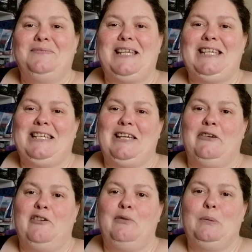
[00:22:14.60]
Take
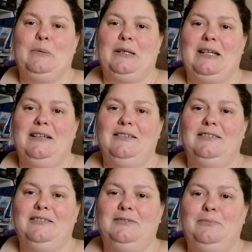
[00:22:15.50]
care, everybody,
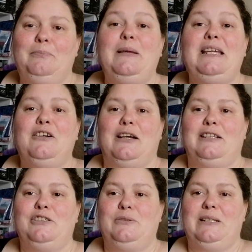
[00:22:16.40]
and be
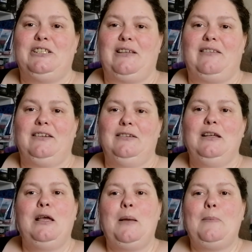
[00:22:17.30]
kind to each other.
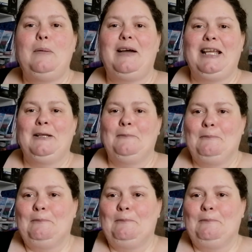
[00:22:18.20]
Bye-bye.